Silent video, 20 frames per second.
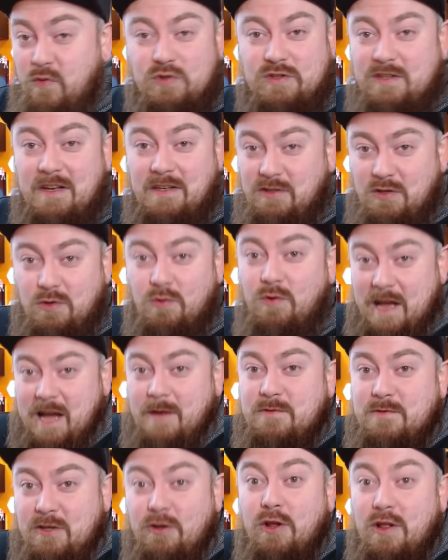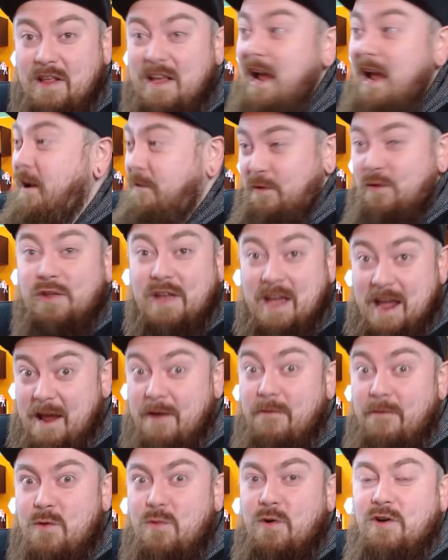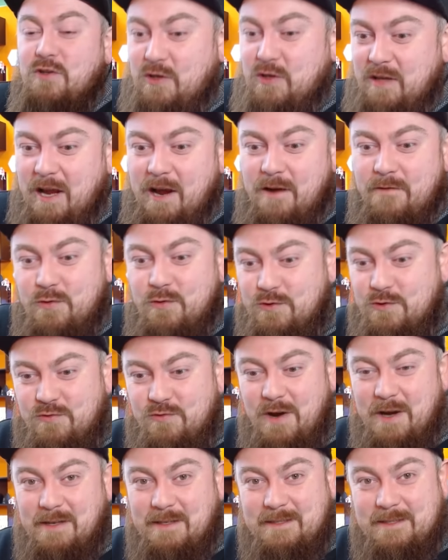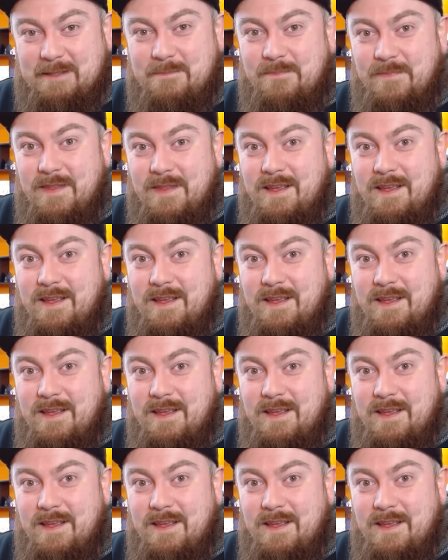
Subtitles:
Those things, you know, absolutely. I feel that everyone have those rights.